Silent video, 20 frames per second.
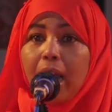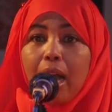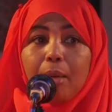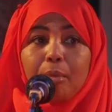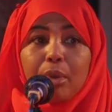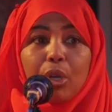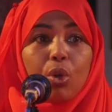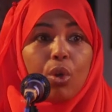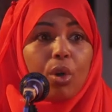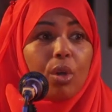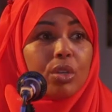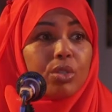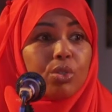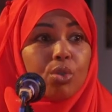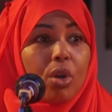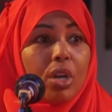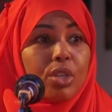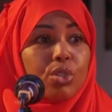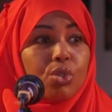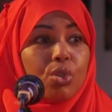I'm going to call
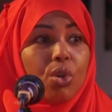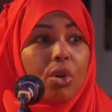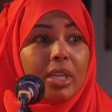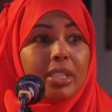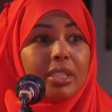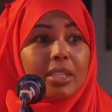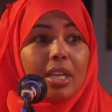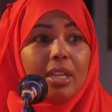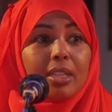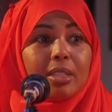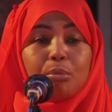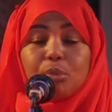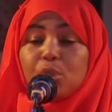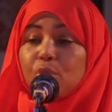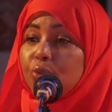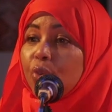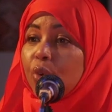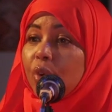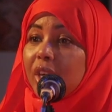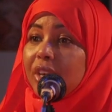so-and-so and tell them
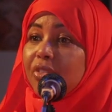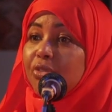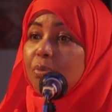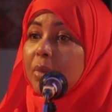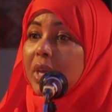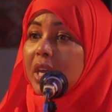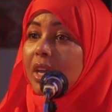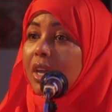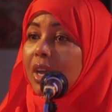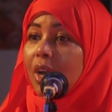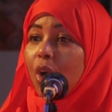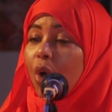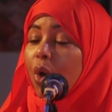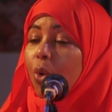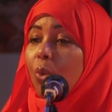to forgive me.